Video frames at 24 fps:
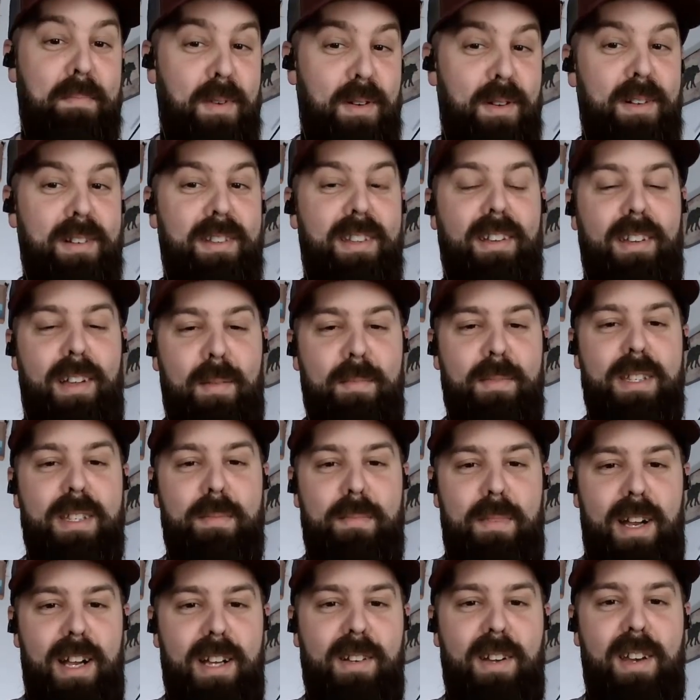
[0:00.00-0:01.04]
bird that comes to
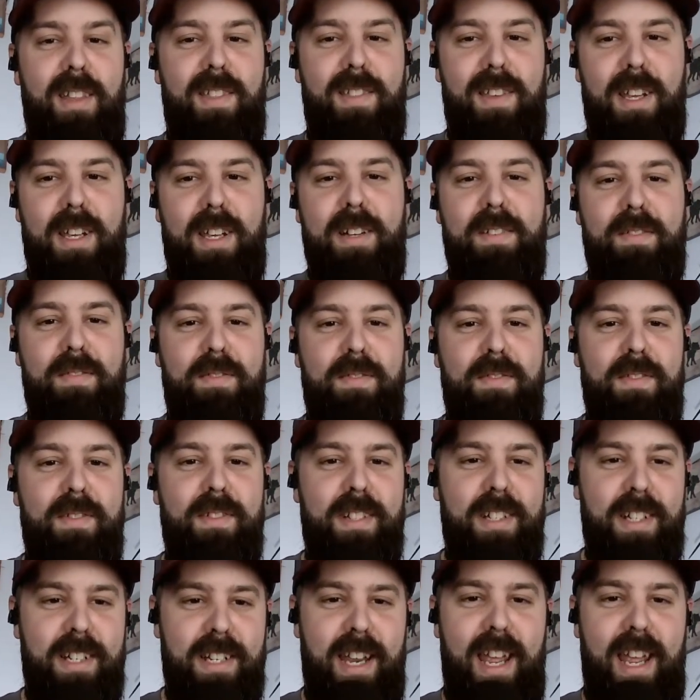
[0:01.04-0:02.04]
mind when you think of an